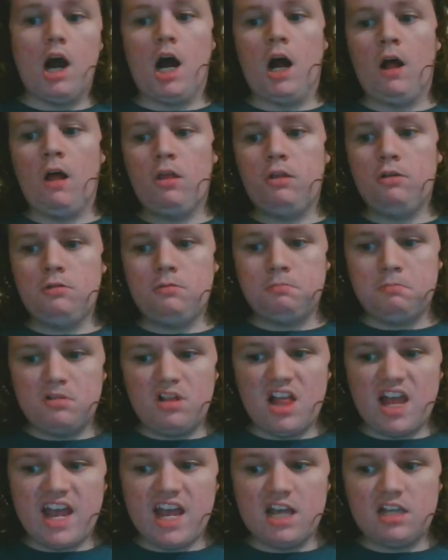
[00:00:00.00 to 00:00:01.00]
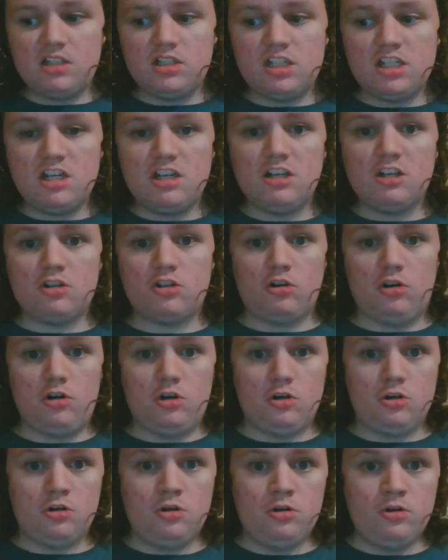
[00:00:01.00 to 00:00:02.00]
other places,
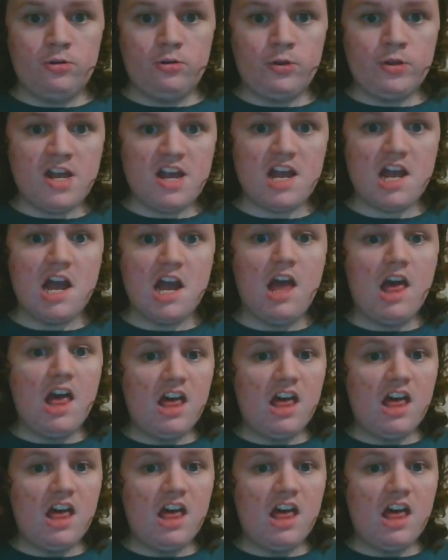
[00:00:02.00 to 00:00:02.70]
early